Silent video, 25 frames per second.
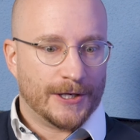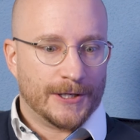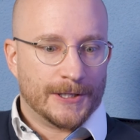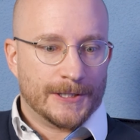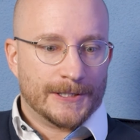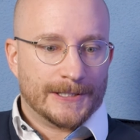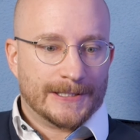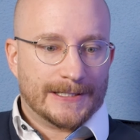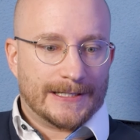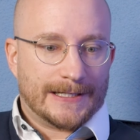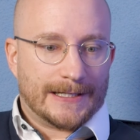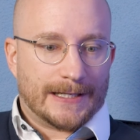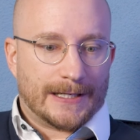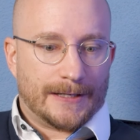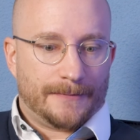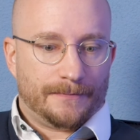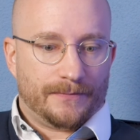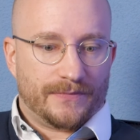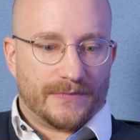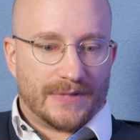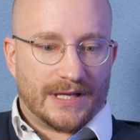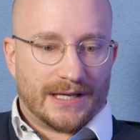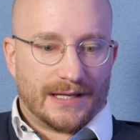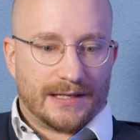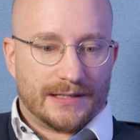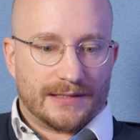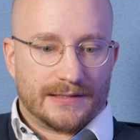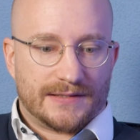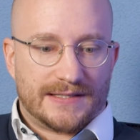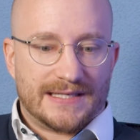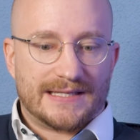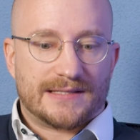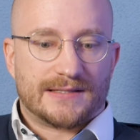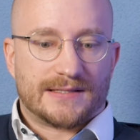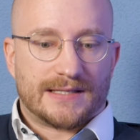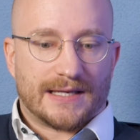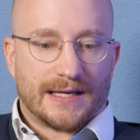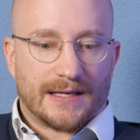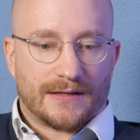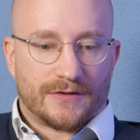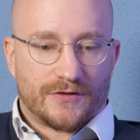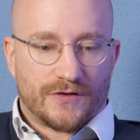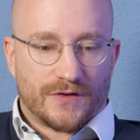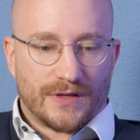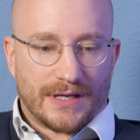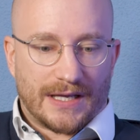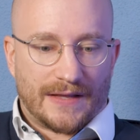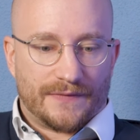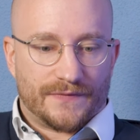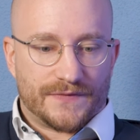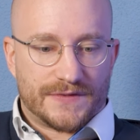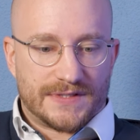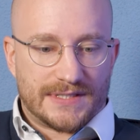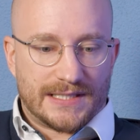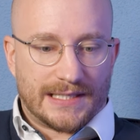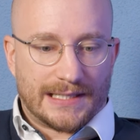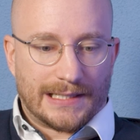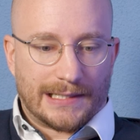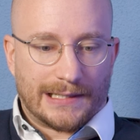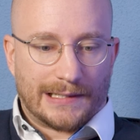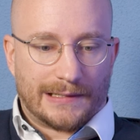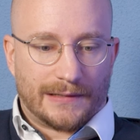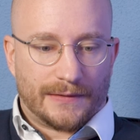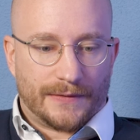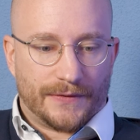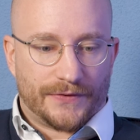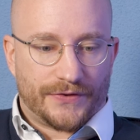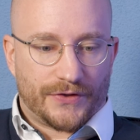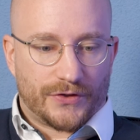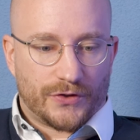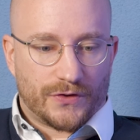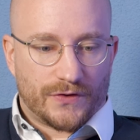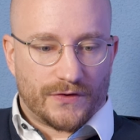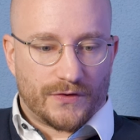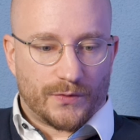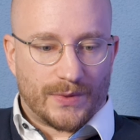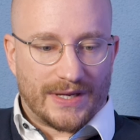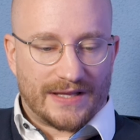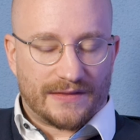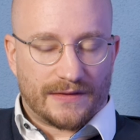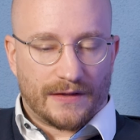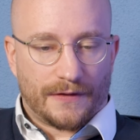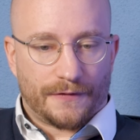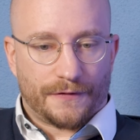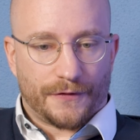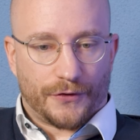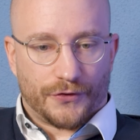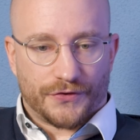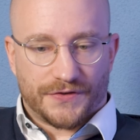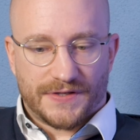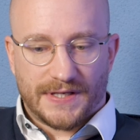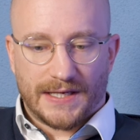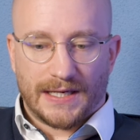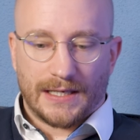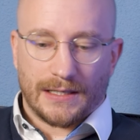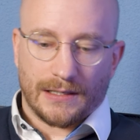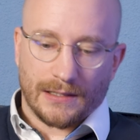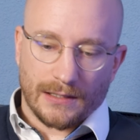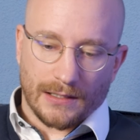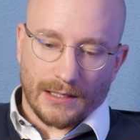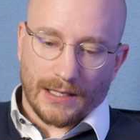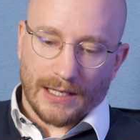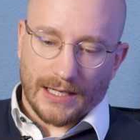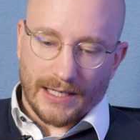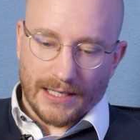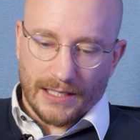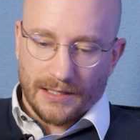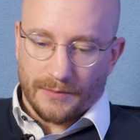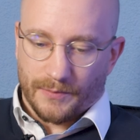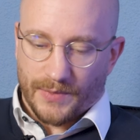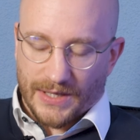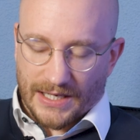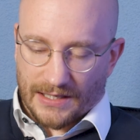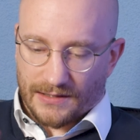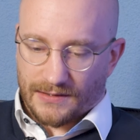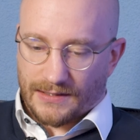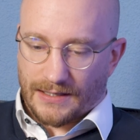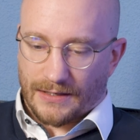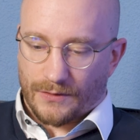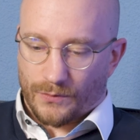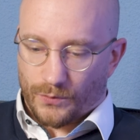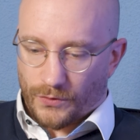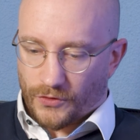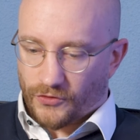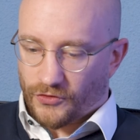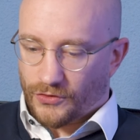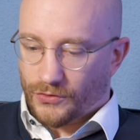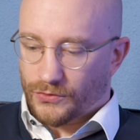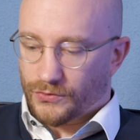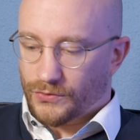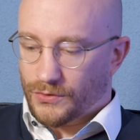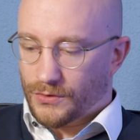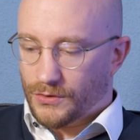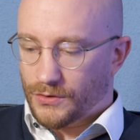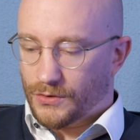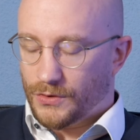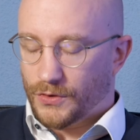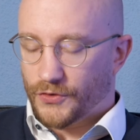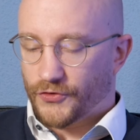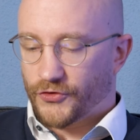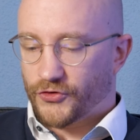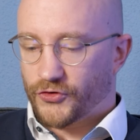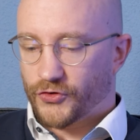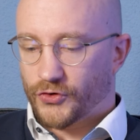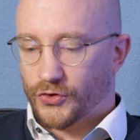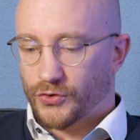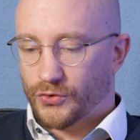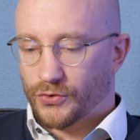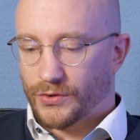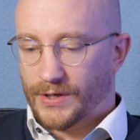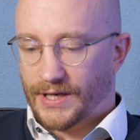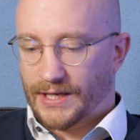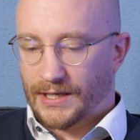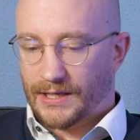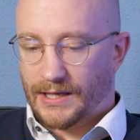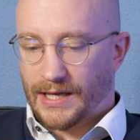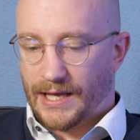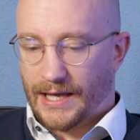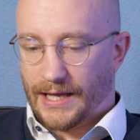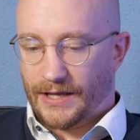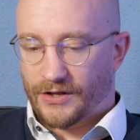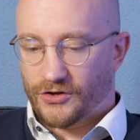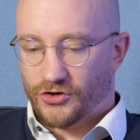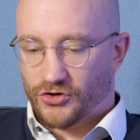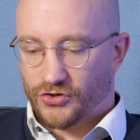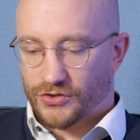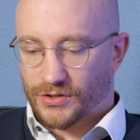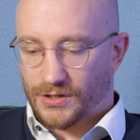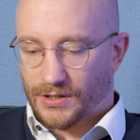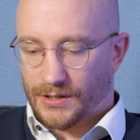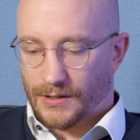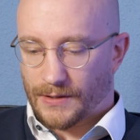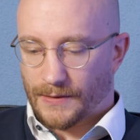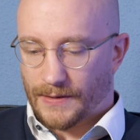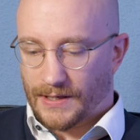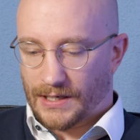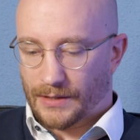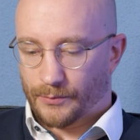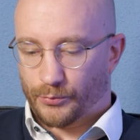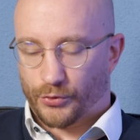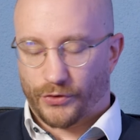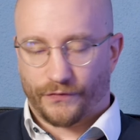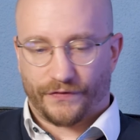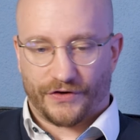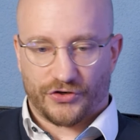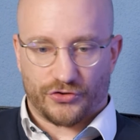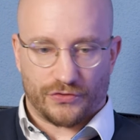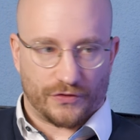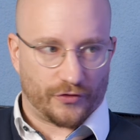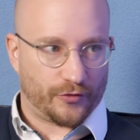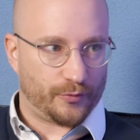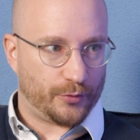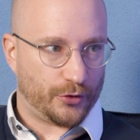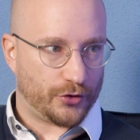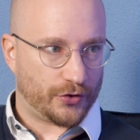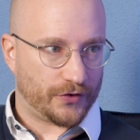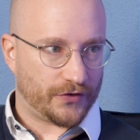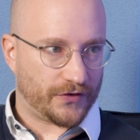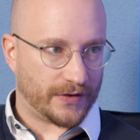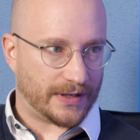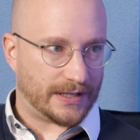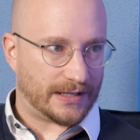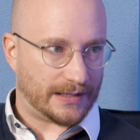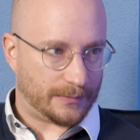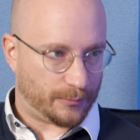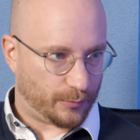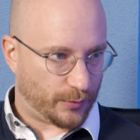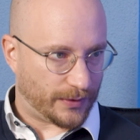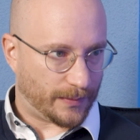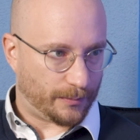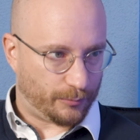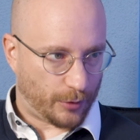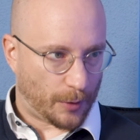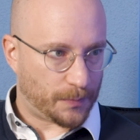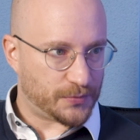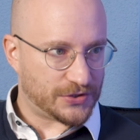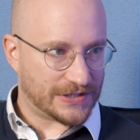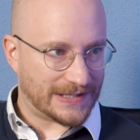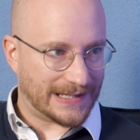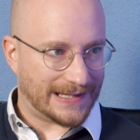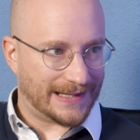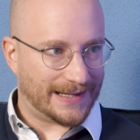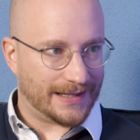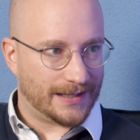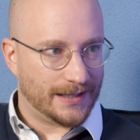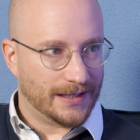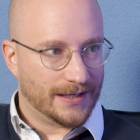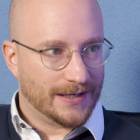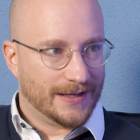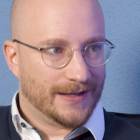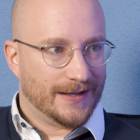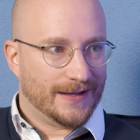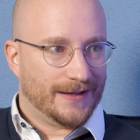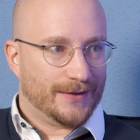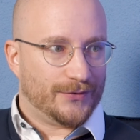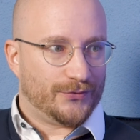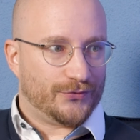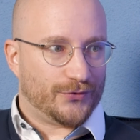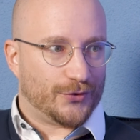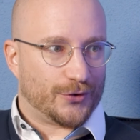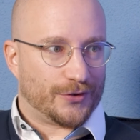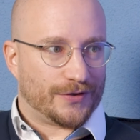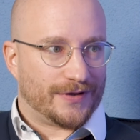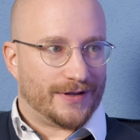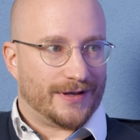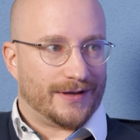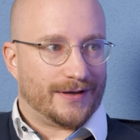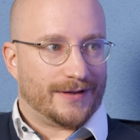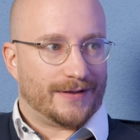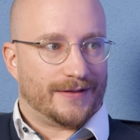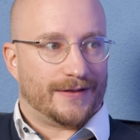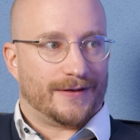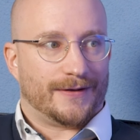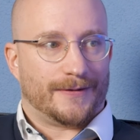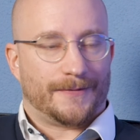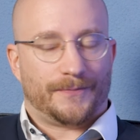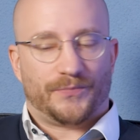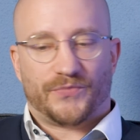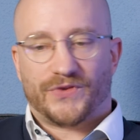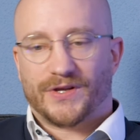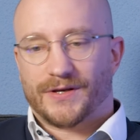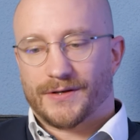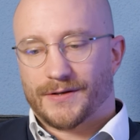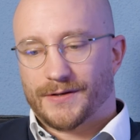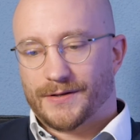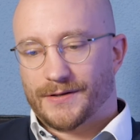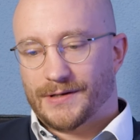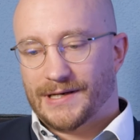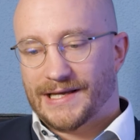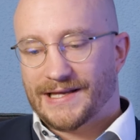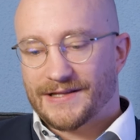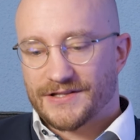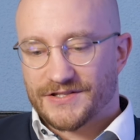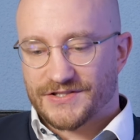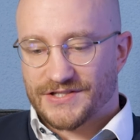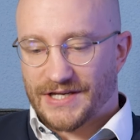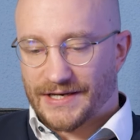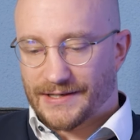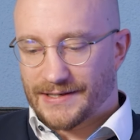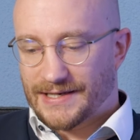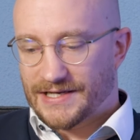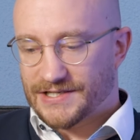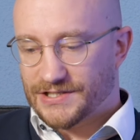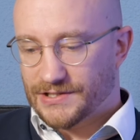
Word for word: um, and did that until 2013. I back then was also engaged uh, in professional sports. I did bobsleigh, for the, the, the, Liechtenstein national